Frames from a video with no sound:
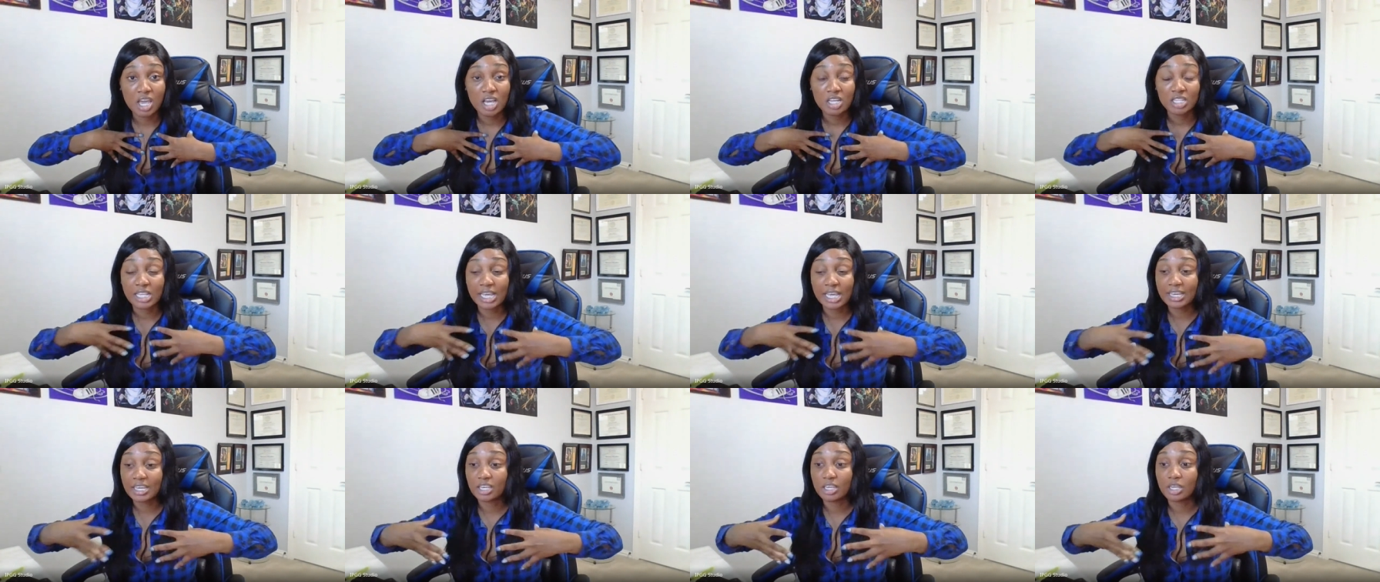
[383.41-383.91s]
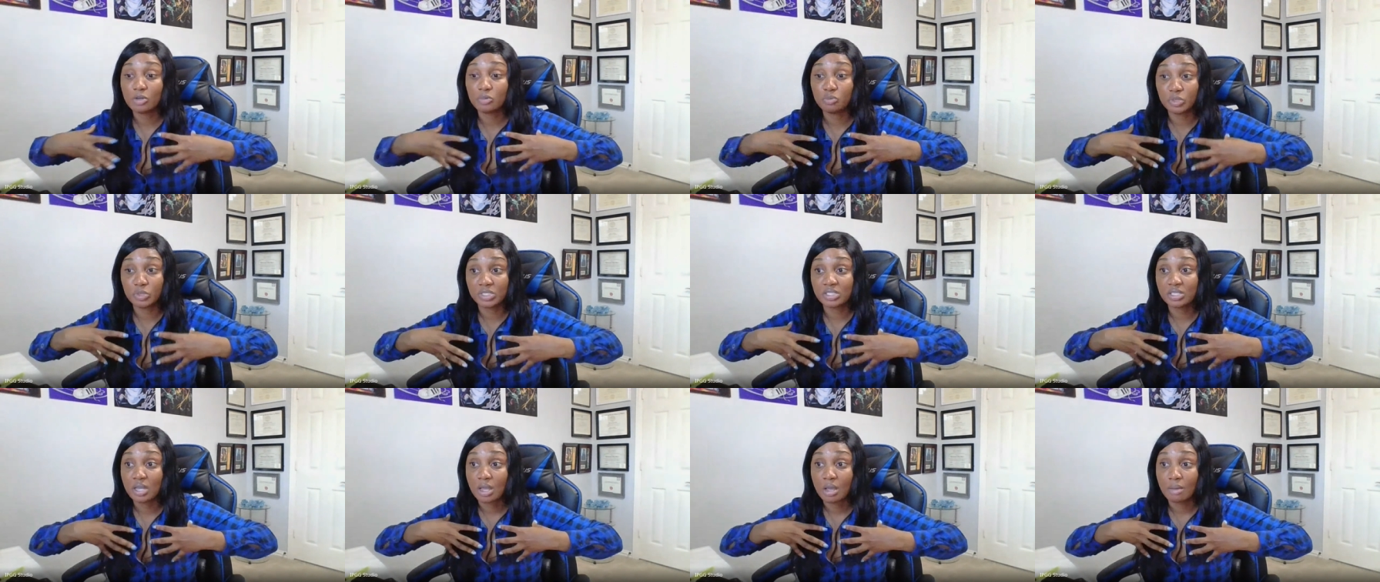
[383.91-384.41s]
Like he
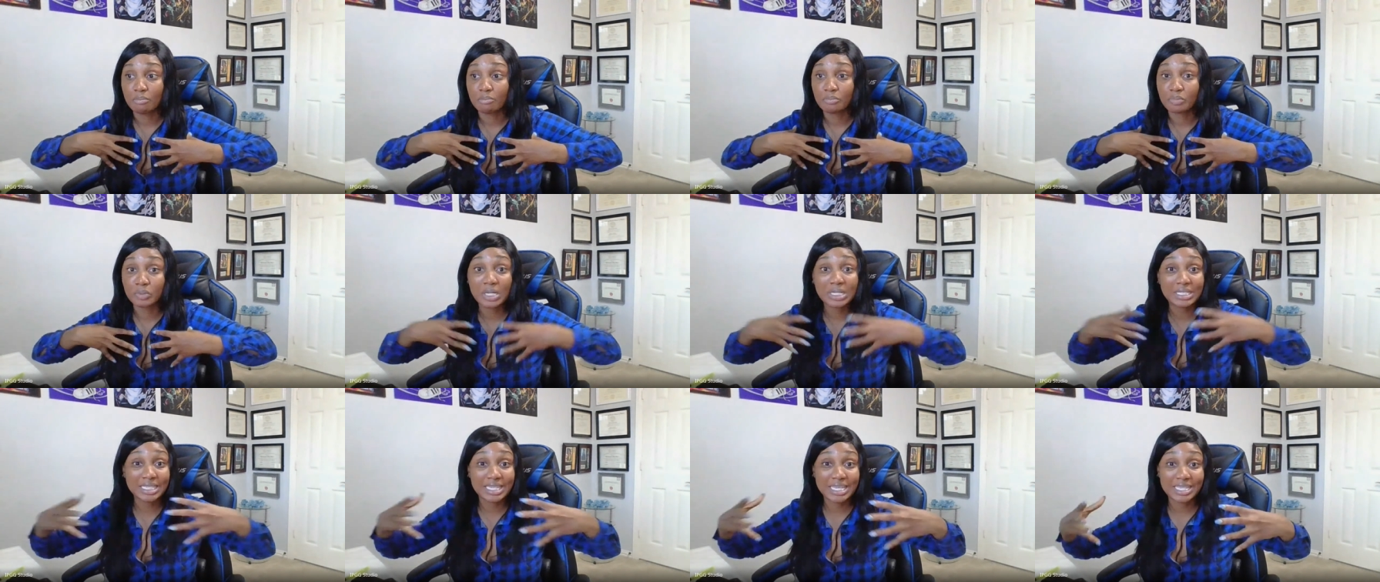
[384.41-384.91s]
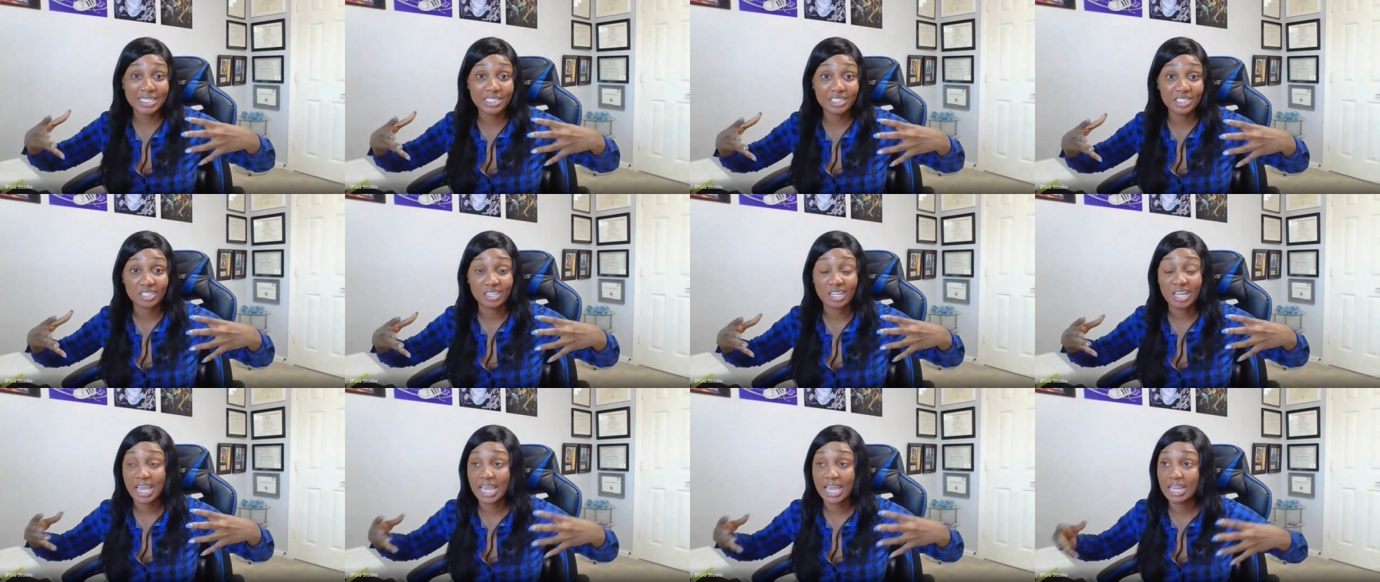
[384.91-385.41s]
was brilliant
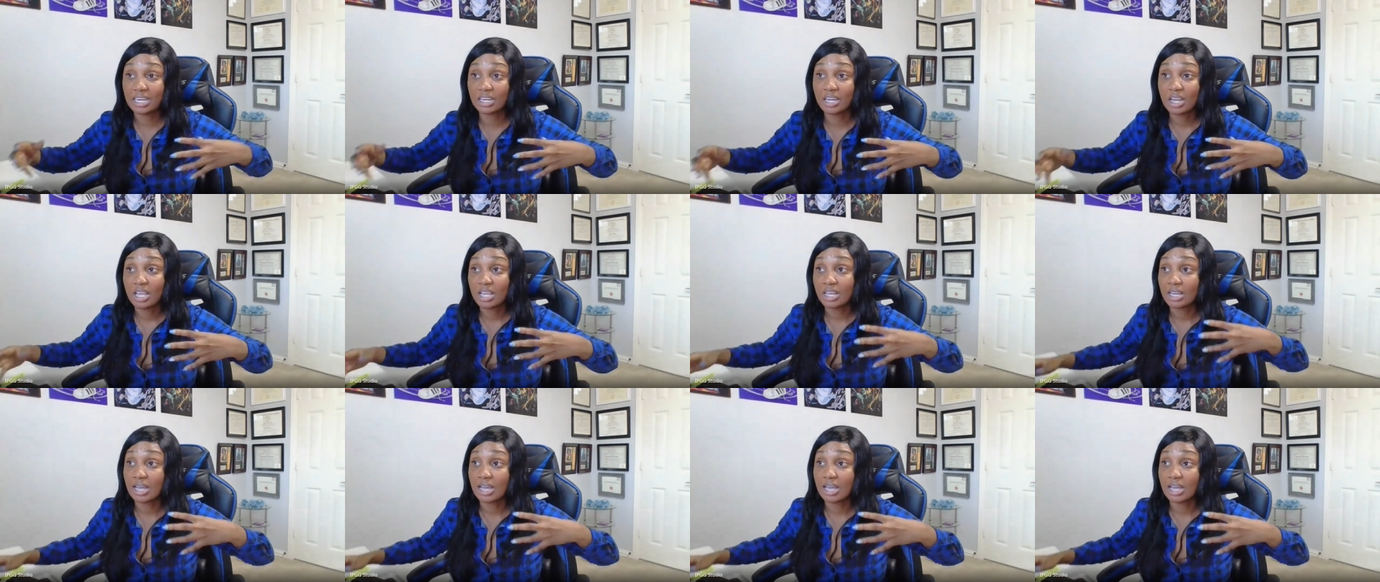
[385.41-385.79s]
and